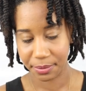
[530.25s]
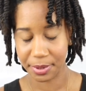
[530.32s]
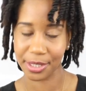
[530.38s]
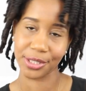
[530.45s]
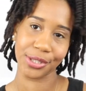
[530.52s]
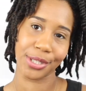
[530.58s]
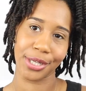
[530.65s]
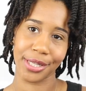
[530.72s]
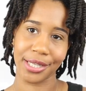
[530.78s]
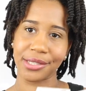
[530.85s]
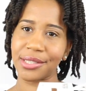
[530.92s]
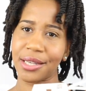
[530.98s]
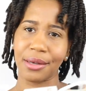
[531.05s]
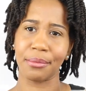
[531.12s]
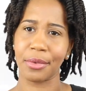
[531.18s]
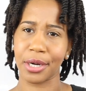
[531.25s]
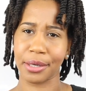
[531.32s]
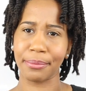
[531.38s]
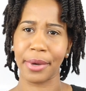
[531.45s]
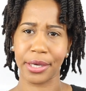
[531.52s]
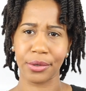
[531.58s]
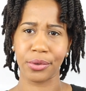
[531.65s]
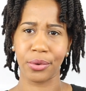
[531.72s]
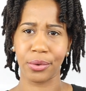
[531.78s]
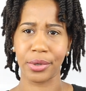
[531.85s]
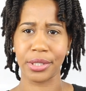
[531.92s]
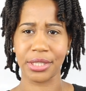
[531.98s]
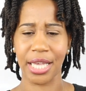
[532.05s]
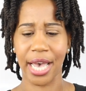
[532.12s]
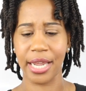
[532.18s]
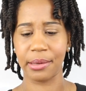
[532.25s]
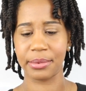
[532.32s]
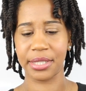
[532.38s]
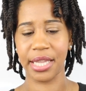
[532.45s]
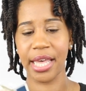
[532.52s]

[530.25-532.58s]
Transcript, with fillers: because you know they sell Mar- Michael Kors items